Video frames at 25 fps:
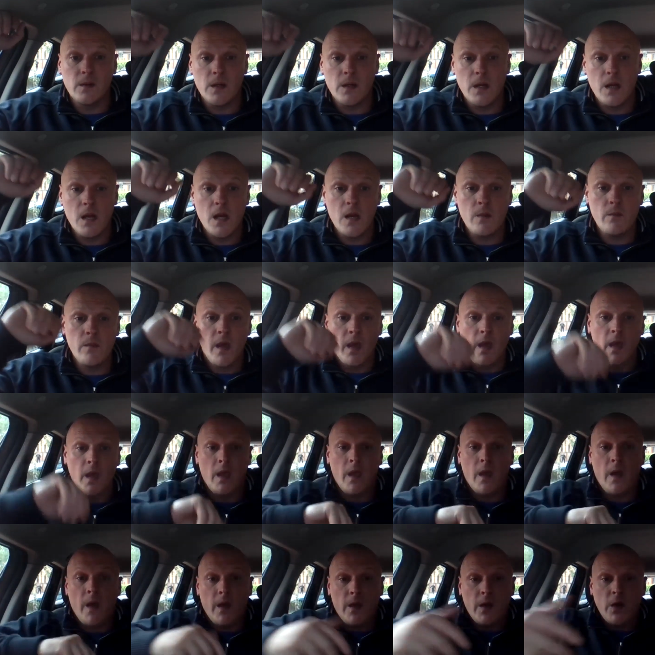You
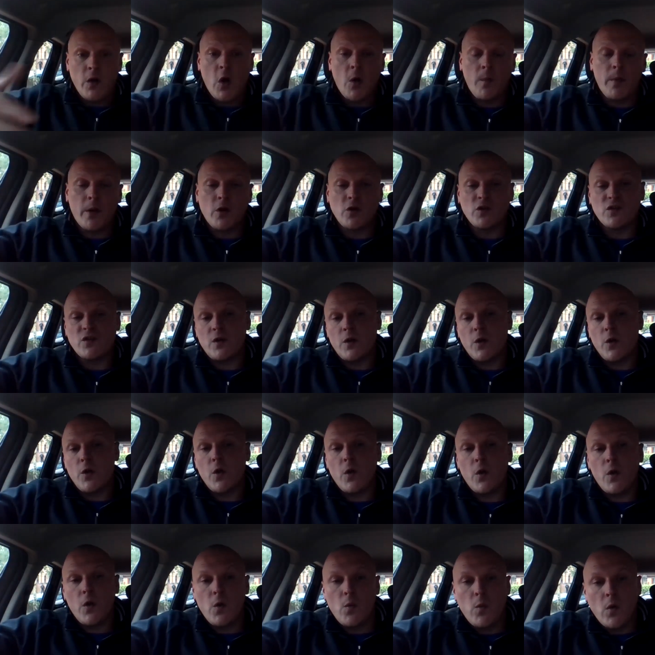know, because
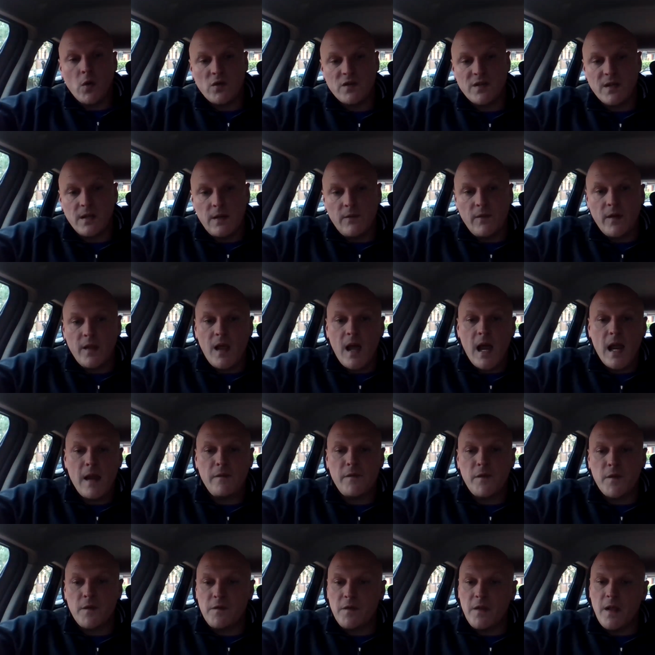who wants to live a
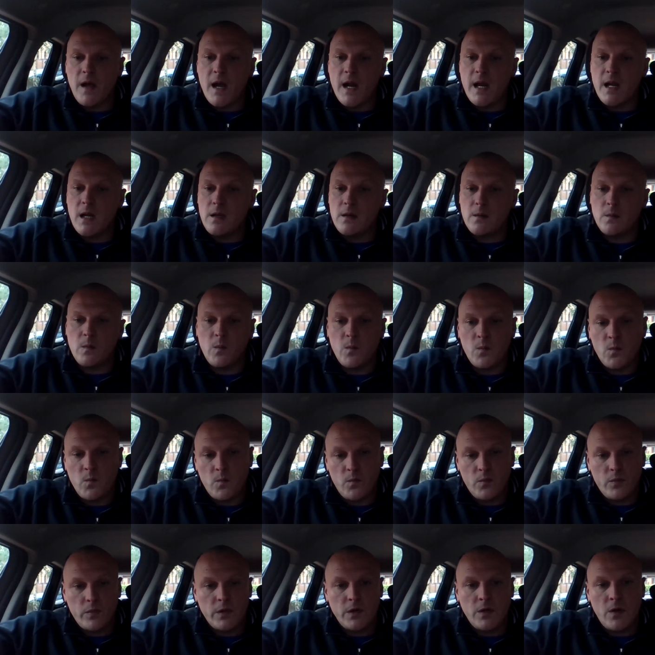life of like,
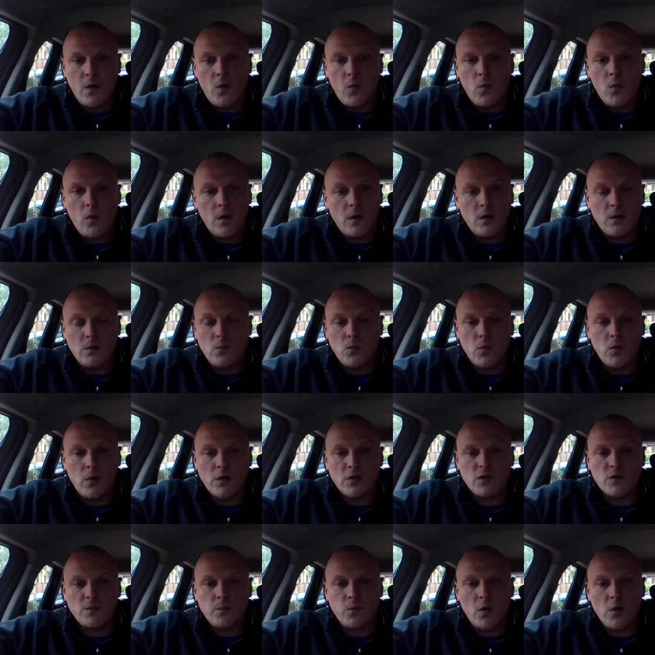you know,
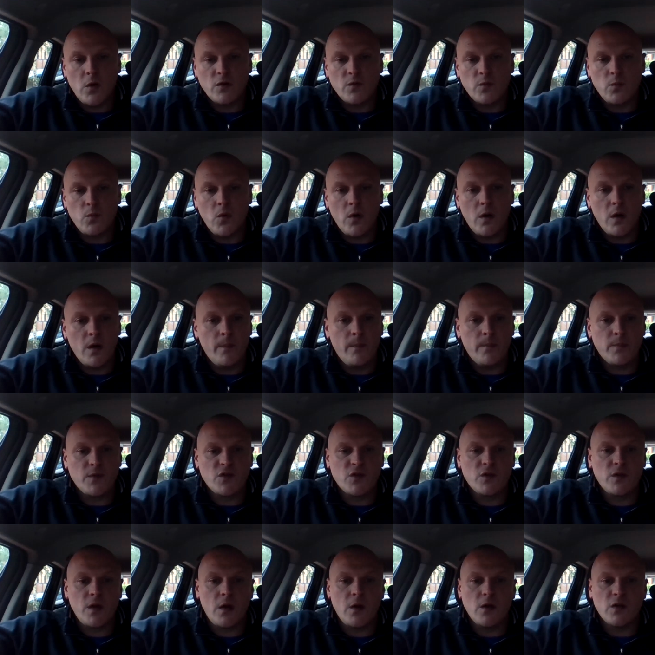what I
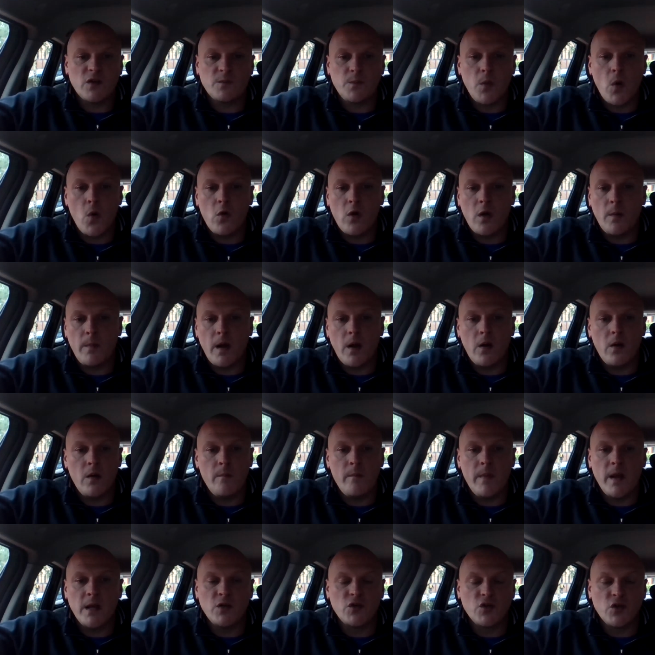sort of spoke about
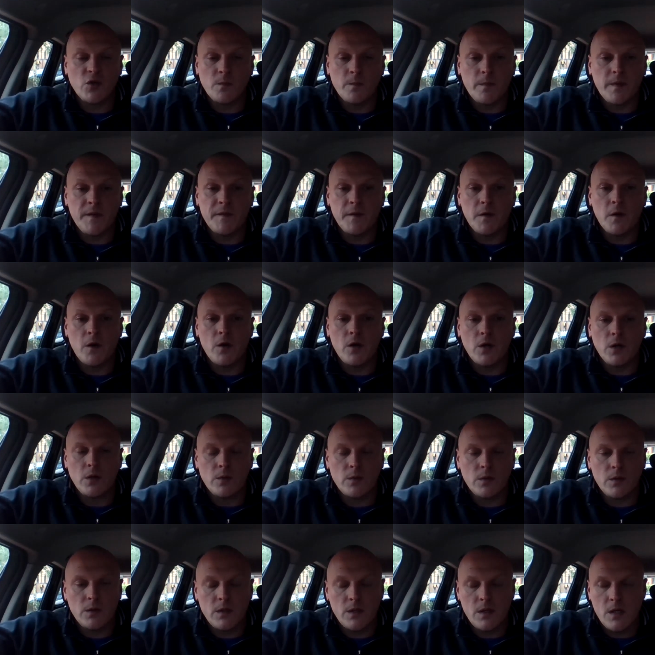and mentioned before.
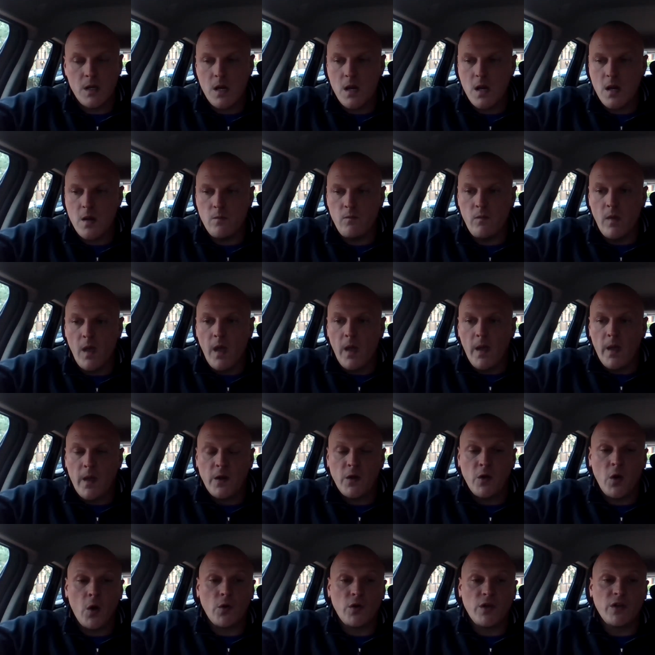
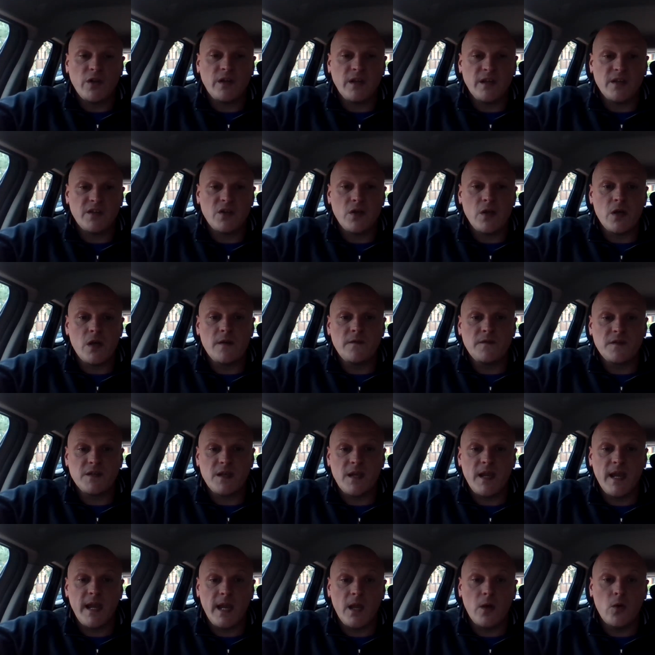You know, you deserve
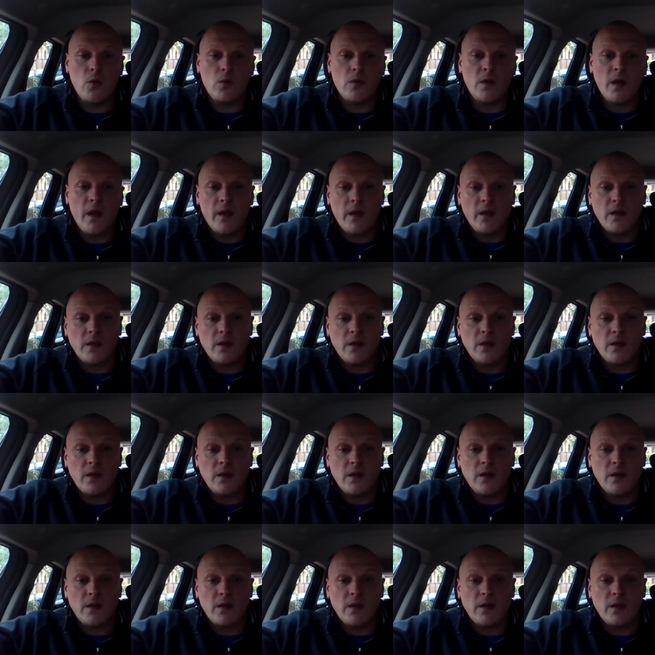to heal.